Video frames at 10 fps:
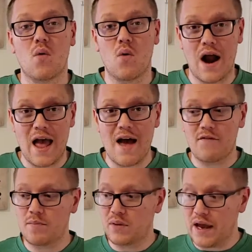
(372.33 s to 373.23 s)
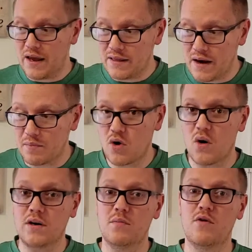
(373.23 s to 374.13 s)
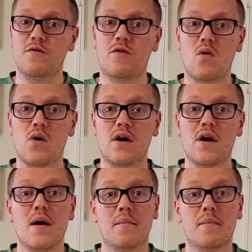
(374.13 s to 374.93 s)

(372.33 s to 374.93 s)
where I have a plan that I'm going to move forward,